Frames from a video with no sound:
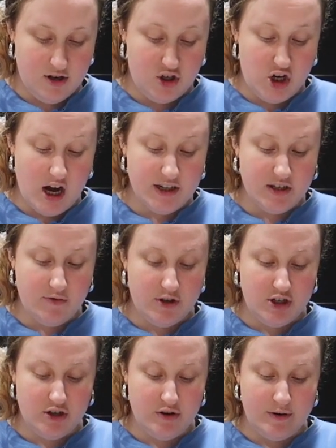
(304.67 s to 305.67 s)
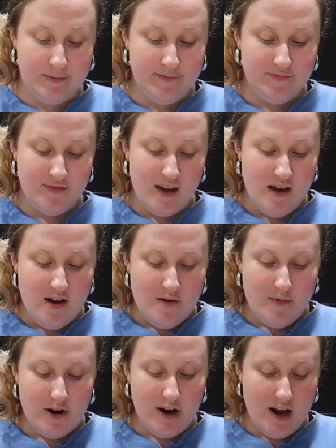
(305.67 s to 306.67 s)
She also would do
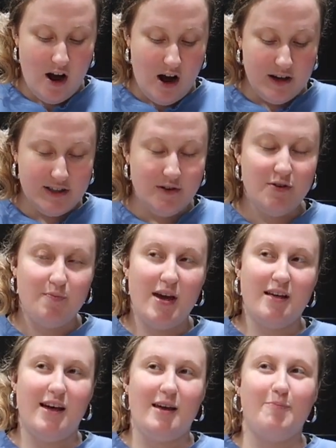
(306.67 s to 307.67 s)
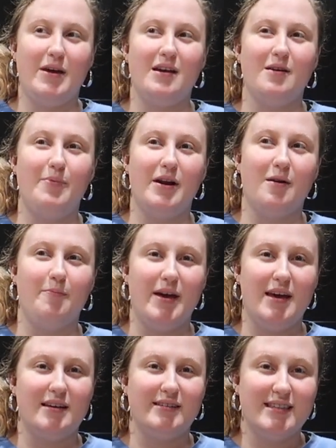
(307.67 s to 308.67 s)
figuring I also would make like peanut butter
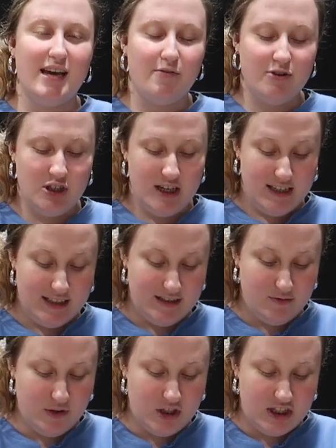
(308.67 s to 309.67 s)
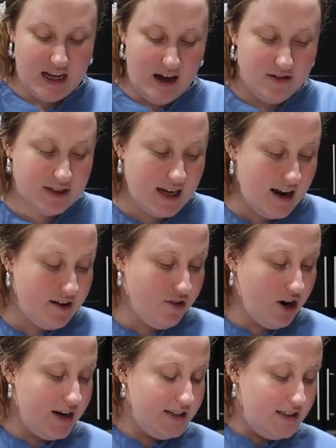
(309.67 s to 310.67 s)
bacon sandwiches, which sounds kind of
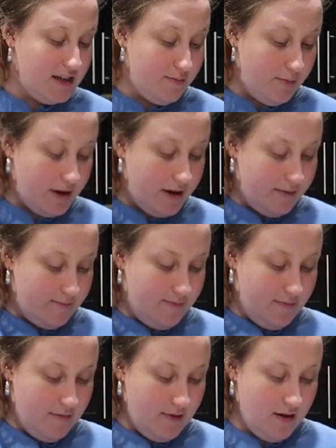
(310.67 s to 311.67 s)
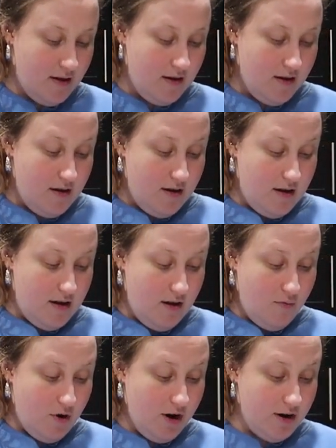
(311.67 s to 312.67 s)
crazy, but
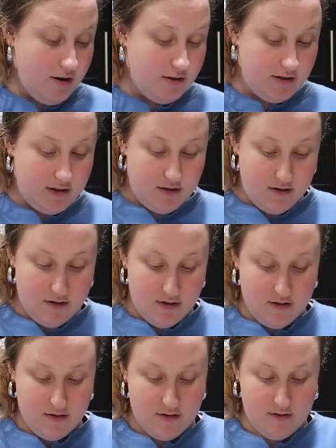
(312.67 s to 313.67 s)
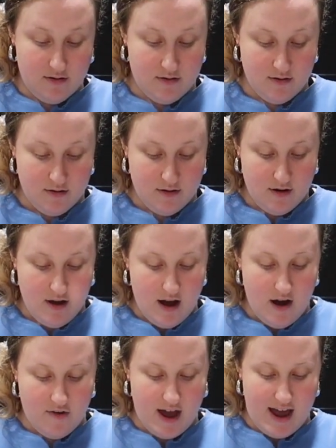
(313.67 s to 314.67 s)
it works.
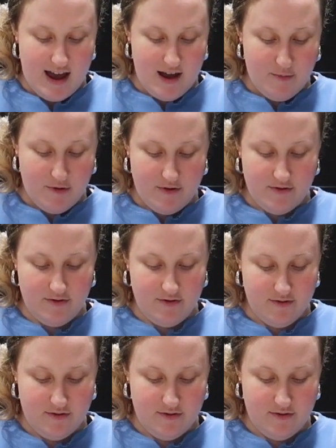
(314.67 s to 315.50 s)
Okay, Abel.